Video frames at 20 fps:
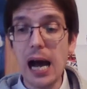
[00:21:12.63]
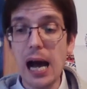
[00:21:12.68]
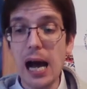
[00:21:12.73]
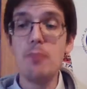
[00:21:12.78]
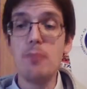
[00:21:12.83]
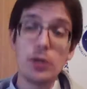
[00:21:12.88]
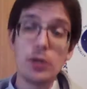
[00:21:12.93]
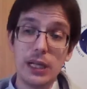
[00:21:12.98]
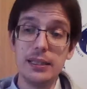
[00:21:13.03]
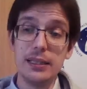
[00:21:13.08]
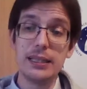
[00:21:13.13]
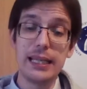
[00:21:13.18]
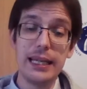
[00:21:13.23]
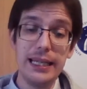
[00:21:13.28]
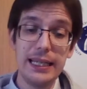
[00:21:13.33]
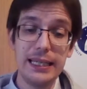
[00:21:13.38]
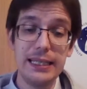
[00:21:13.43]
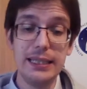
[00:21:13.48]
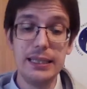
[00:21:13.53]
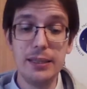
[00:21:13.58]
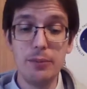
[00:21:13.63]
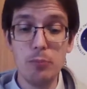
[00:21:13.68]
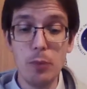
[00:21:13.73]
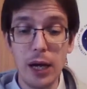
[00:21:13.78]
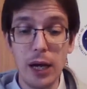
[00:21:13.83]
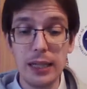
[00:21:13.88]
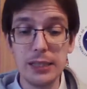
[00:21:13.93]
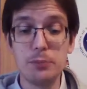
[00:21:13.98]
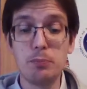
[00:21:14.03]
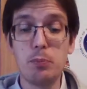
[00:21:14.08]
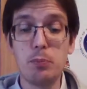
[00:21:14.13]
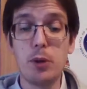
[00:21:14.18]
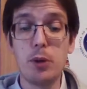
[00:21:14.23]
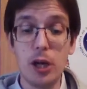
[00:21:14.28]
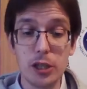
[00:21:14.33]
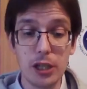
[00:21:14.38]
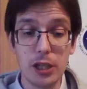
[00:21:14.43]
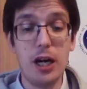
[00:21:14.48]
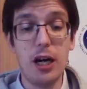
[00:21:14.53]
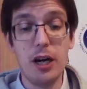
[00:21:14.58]
undertaken as
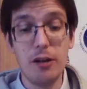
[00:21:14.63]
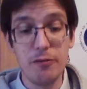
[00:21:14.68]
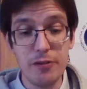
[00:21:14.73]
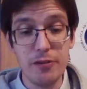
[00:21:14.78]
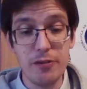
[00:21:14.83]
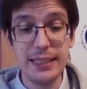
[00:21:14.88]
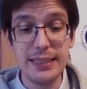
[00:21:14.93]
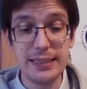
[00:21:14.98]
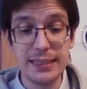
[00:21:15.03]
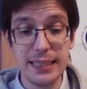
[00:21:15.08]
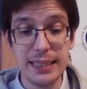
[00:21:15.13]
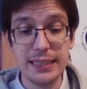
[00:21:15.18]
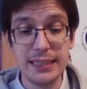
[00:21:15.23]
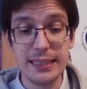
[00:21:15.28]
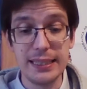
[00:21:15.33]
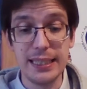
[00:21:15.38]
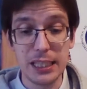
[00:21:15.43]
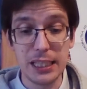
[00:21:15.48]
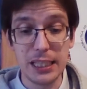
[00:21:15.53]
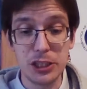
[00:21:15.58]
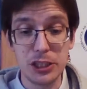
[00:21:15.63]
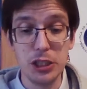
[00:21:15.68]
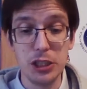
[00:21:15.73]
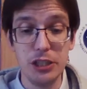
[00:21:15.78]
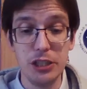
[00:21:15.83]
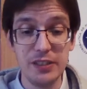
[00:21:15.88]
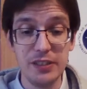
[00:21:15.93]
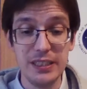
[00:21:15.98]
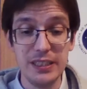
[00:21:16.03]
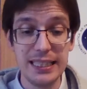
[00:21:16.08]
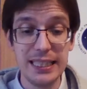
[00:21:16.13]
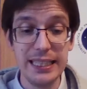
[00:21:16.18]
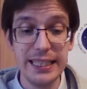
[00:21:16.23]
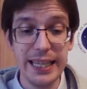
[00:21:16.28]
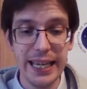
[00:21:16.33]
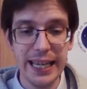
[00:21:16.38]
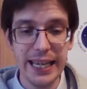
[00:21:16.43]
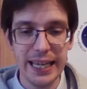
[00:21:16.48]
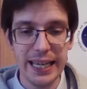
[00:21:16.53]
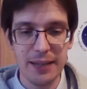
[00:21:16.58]
part of this International Geophysical
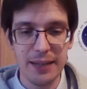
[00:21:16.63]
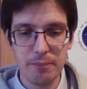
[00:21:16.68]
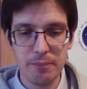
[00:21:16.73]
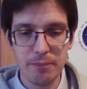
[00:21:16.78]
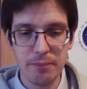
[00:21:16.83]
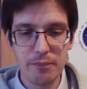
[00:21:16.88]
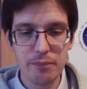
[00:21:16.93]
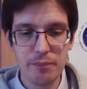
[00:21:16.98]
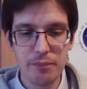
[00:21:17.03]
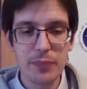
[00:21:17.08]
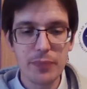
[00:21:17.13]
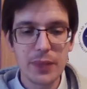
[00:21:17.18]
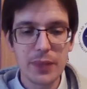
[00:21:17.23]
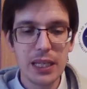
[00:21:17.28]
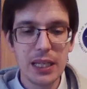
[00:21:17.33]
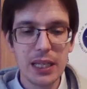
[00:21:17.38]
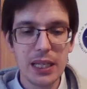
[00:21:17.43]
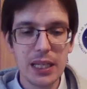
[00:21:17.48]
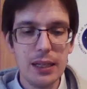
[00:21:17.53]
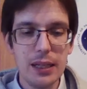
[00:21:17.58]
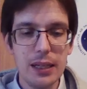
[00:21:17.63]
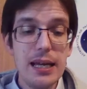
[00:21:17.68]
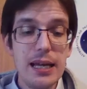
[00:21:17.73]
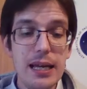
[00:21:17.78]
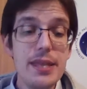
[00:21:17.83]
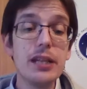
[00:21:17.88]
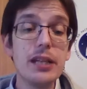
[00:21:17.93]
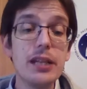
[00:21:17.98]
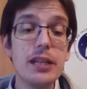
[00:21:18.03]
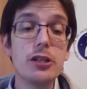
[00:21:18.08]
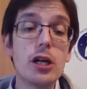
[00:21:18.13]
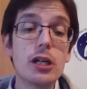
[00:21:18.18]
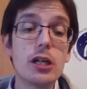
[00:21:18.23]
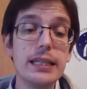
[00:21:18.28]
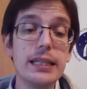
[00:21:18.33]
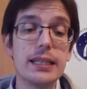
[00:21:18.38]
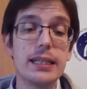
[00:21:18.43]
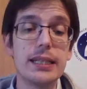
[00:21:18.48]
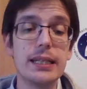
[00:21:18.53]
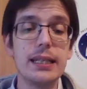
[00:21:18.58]
Year. The
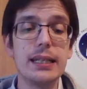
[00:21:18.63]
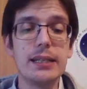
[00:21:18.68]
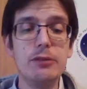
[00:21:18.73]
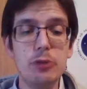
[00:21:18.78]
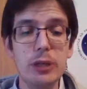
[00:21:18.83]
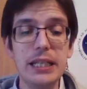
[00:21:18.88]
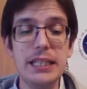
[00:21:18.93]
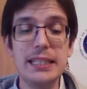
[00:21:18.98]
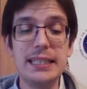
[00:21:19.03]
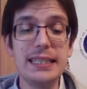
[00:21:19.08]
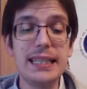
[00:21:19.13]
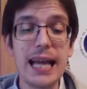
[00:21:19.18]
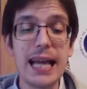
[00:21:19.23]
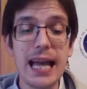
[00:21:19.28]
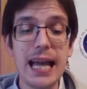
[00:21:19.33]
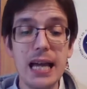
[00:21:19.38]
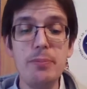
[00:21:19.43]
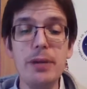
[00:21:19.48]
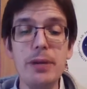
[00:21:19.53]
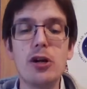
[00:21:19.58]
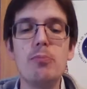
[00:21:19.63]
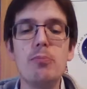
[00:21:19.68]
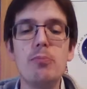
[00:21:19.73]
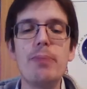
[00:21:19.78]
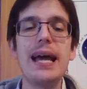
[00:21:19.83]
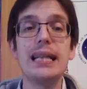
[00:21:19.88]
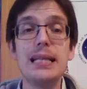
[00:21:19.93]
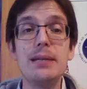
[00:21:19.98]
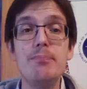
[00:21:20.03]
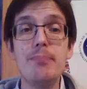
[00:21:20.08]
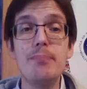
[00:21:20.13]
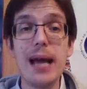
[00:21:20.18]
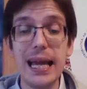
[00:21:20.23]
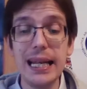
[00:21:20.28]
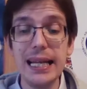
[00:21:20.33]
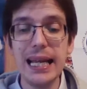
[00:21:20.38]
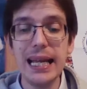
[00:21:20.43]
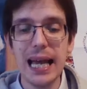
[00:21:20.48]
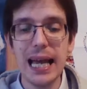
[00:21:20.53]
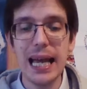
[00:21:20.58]
Antarctic region can be compared in
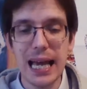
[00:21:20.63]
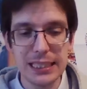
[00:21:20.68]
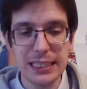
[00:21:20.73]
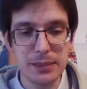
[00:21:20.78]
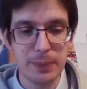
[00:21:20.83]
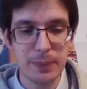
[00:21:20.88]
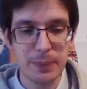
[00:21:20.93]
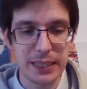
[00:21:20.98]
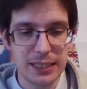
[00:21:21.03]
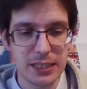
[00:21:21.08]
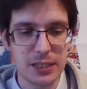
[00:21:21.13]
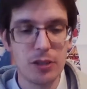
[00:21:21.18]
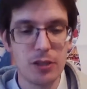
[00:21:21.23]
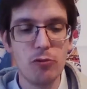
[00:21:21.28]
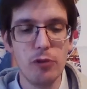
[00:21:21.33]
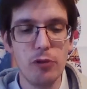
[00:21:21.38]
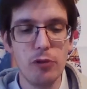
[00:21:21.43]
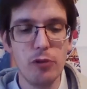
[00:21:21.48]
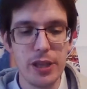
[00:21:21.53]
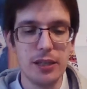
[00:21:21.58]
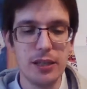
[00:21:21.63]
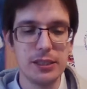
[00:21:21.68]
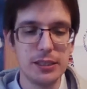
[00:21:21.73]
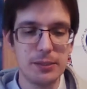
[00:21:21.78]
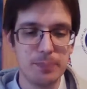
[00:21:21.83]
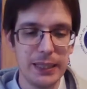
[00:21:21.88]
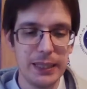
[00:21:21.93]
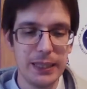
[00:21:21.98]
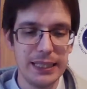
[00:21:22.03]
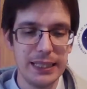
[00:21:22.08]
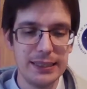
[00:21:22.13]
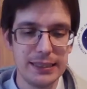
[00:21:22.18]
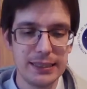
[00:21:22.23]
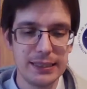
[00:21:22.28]
many aspects with outer space.